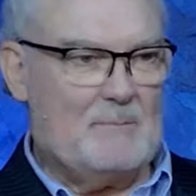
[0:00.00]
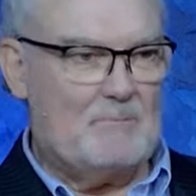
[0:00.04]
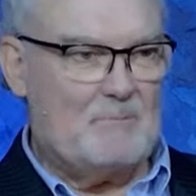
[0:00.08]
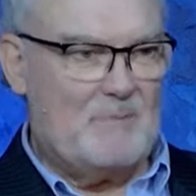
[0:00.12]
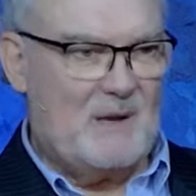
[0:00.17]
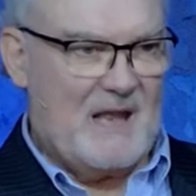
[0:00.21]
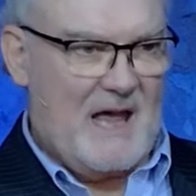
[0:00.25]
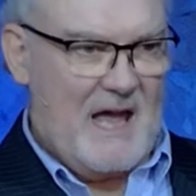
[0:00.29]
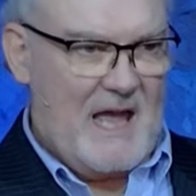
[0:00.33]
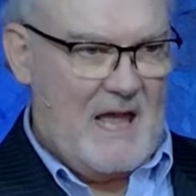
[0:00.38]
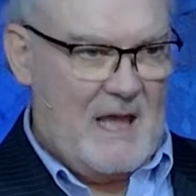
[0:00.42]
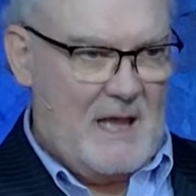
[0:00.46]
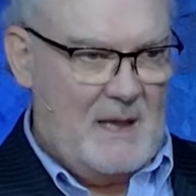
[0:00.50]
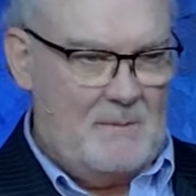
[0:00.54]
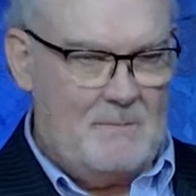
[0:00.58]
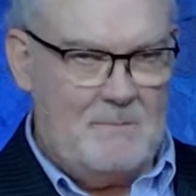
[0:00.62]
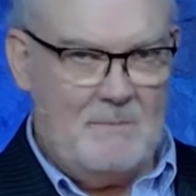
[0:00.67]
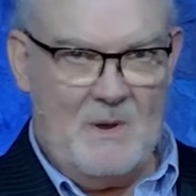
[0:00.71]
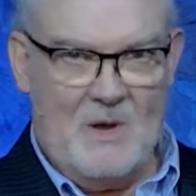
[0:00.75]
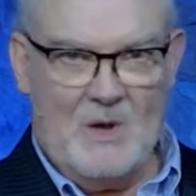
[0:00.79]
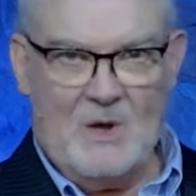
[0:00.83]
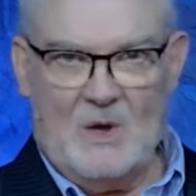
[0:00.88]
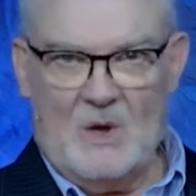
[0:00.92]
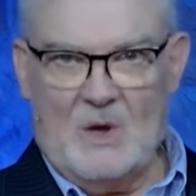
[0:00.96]

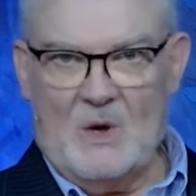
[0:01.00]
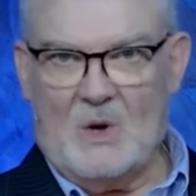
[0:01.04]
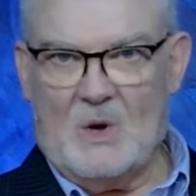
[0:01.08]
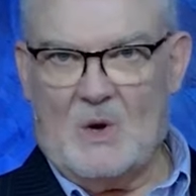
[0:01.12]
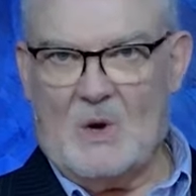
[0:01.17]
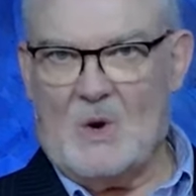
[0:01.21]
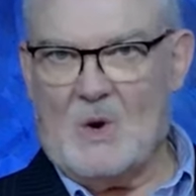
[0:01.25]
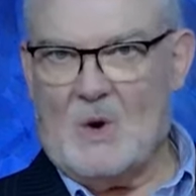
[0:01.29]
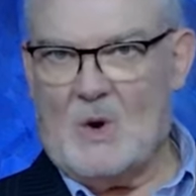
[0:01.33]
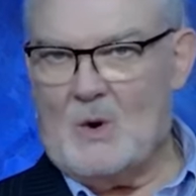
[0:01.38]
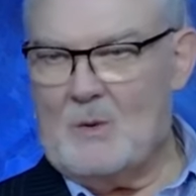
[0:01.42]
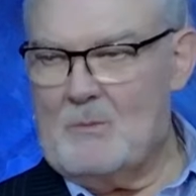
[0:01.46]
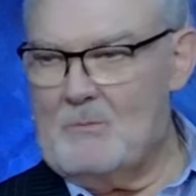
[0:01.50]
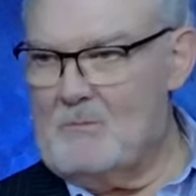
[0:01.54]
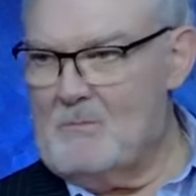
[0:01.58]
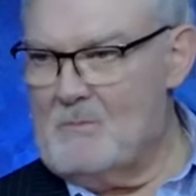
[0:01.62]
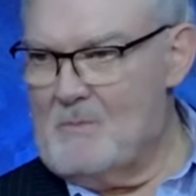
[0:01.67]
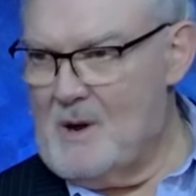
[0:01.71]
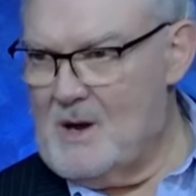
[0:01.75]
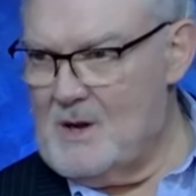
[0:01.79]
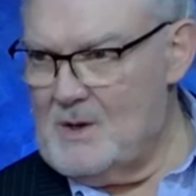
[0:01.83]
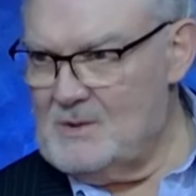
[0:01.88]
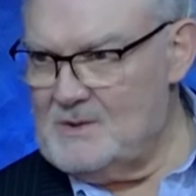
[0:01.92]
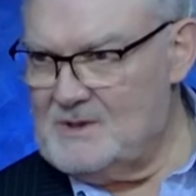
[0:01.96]
blame or
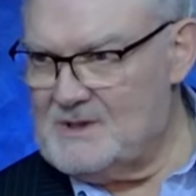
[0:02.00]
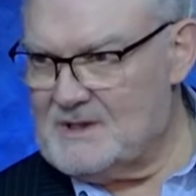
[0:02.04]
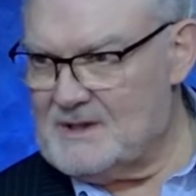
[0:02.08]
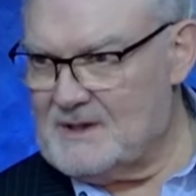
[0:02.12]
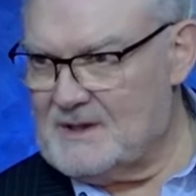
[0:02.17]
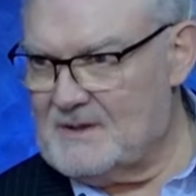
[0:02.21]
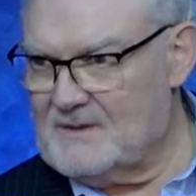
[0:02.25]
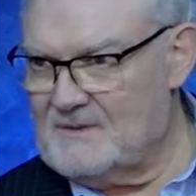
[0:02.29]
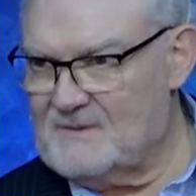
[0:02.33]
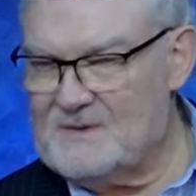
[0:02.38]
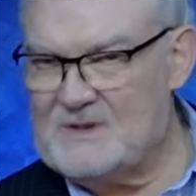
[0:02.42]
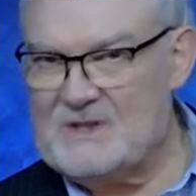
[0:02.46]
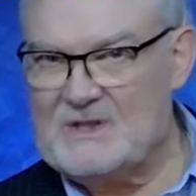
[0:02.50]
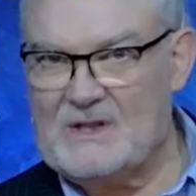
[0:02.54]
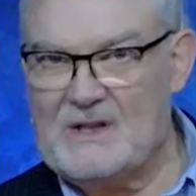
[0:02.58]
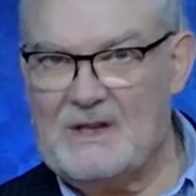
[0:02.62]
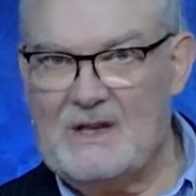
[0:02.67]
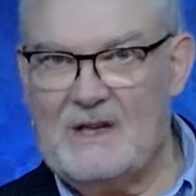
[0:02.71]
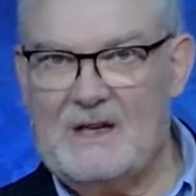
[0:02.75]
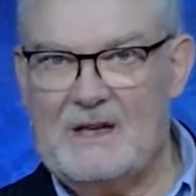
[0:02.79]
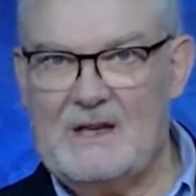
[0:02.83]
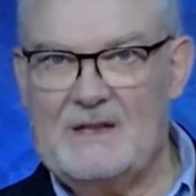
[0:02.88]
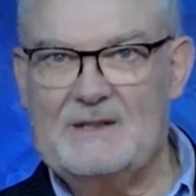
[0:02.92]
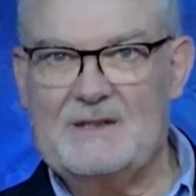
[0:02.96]
motives
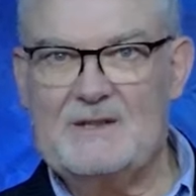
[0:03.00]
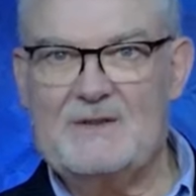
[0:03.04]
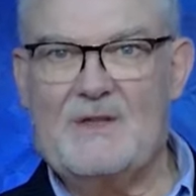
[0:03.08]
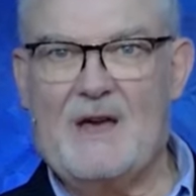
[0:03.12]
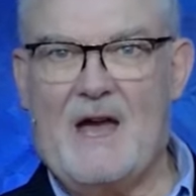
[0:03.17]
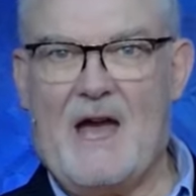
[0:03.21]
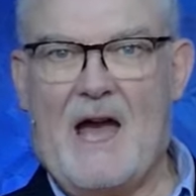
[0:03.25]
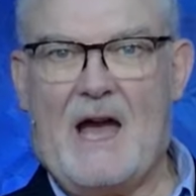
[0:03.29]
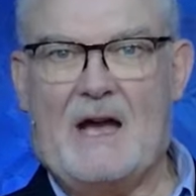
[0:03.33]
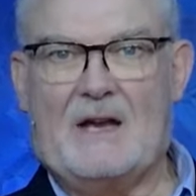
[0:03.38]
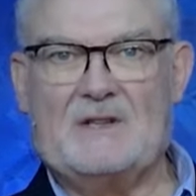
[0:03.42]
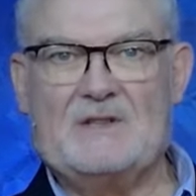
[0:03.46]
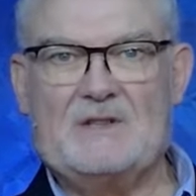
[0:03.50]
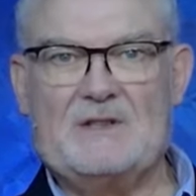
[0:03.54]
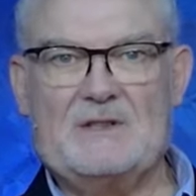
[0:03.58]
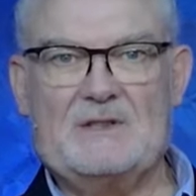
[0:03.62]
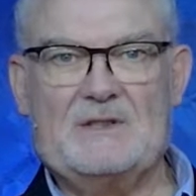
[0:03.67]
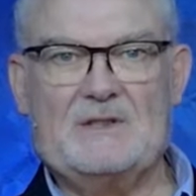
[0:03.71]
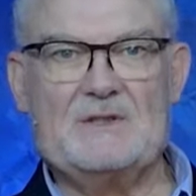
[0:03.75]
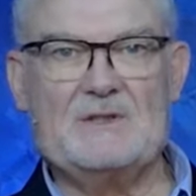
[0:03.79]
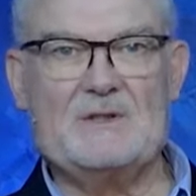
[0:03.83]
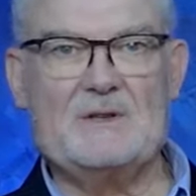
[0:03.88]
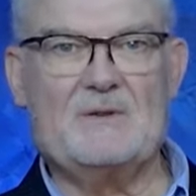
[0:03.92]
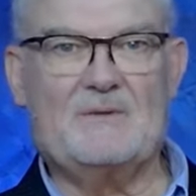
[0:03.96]
to the
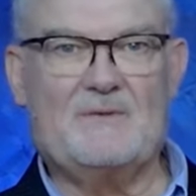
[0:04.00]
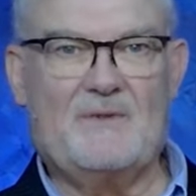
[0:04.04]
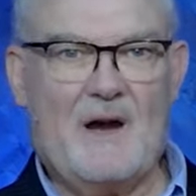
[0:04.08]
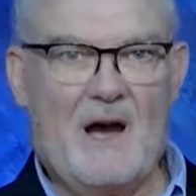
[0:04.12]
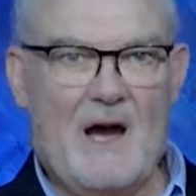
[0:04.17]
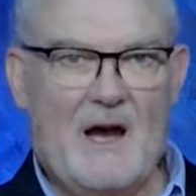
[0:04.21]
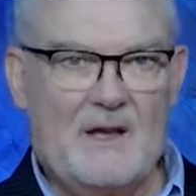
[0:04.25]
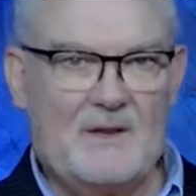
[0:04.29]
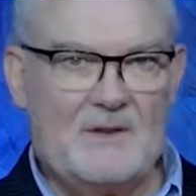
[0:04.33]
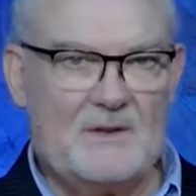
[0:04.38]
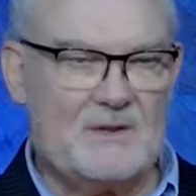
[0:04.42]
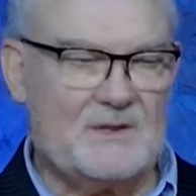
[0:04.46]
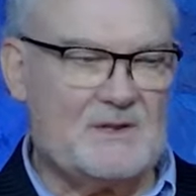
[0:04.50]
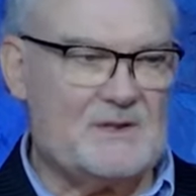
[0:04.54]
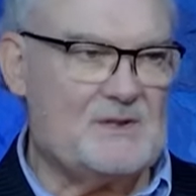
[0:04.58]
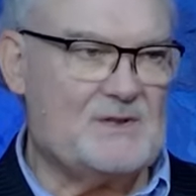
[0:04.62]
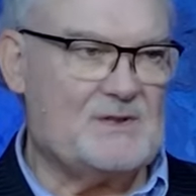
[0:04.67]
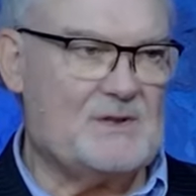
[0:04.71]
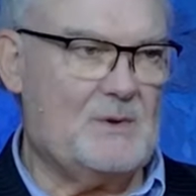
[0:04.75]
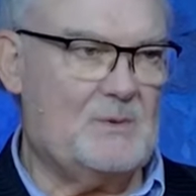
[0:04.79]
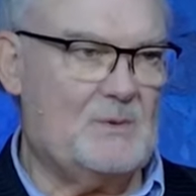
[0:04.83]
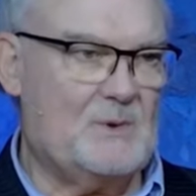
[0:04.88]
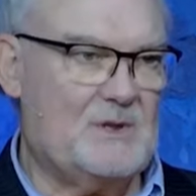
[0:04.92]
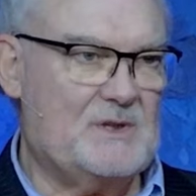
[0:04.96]
actions of
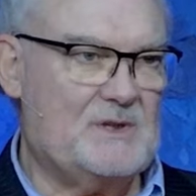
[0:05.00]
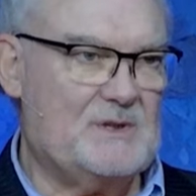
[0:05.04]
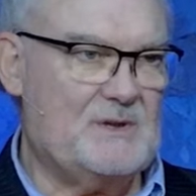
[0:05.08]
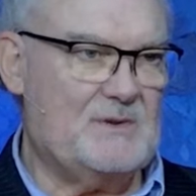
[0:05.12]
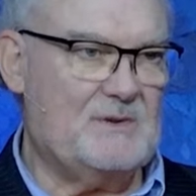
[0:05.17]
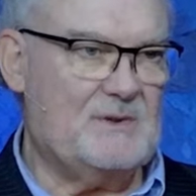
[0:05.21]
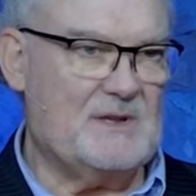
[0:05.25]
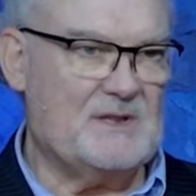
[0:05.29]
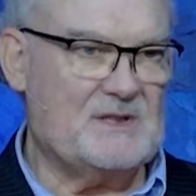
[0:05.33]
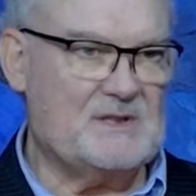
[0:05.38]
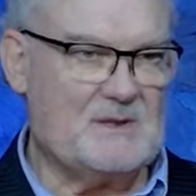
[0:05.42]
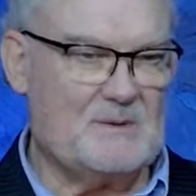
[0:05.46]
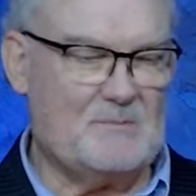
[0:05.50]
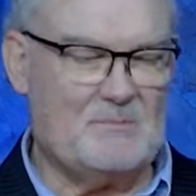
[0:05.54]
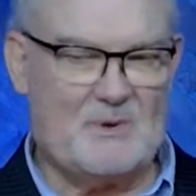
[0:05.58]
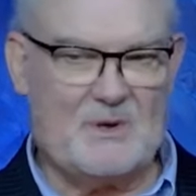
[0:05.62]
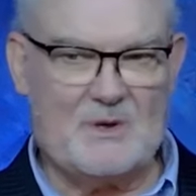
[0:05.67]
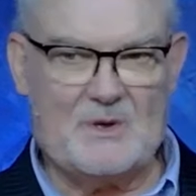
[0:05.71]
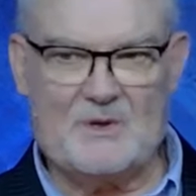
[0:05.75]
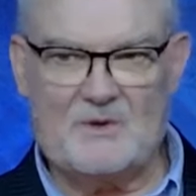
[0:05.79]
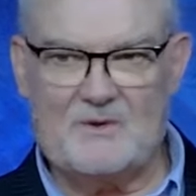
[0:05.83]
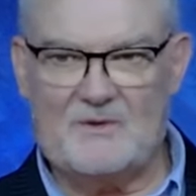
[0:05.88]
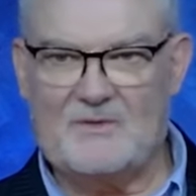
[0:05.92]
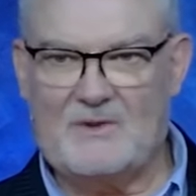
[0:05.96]
others which you
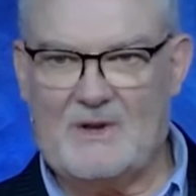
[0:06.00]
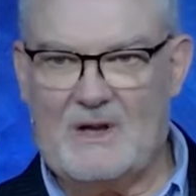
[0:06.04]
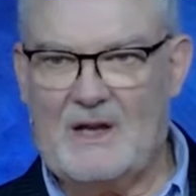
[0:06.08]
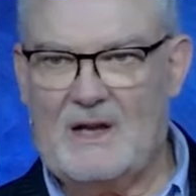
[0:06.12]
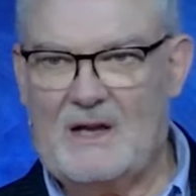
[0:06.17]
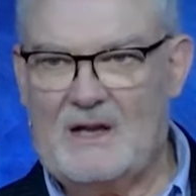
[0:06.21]
disapprove.